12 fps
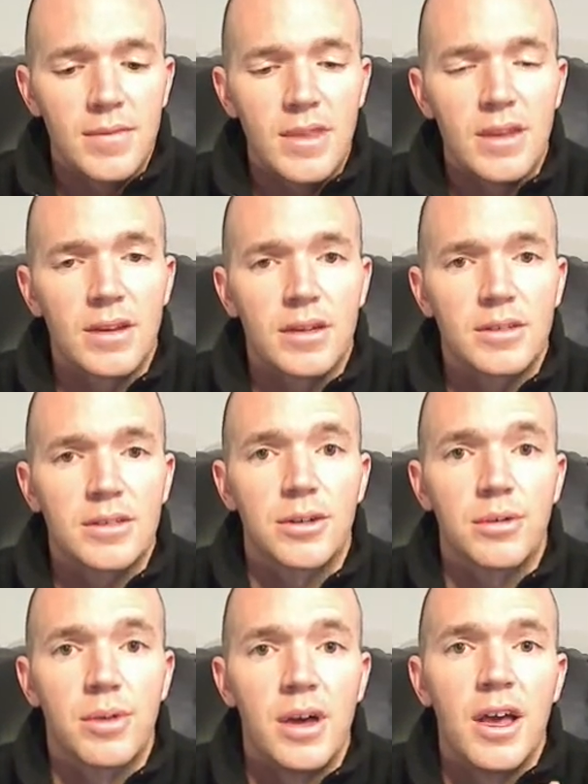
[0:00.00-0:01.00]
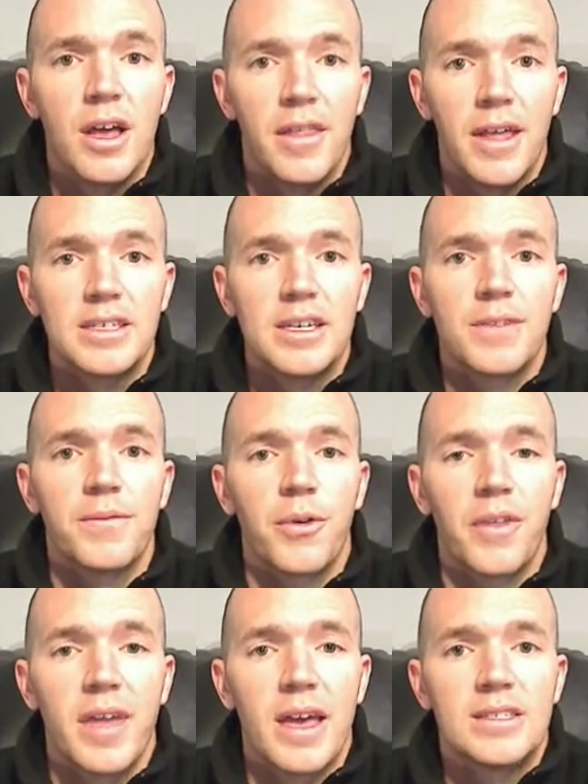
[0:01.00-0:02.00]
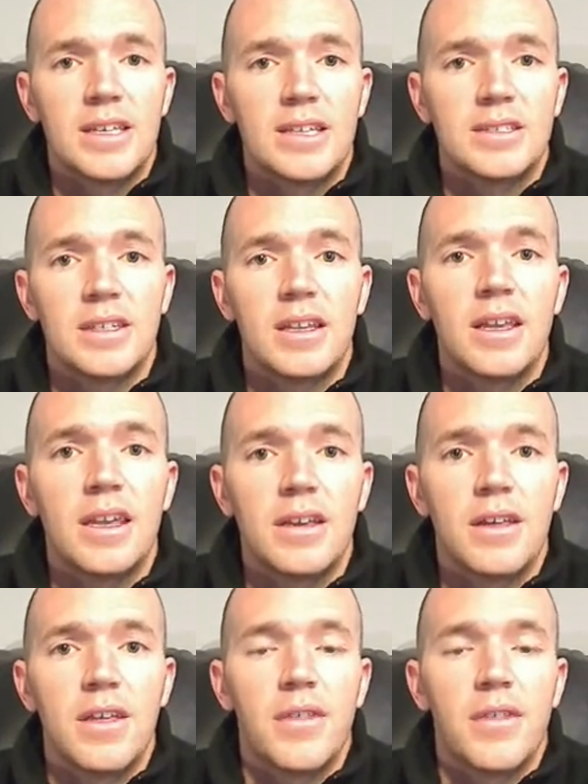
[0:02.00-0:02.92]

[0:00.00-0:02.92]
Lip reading: So that's it for the SS Elite.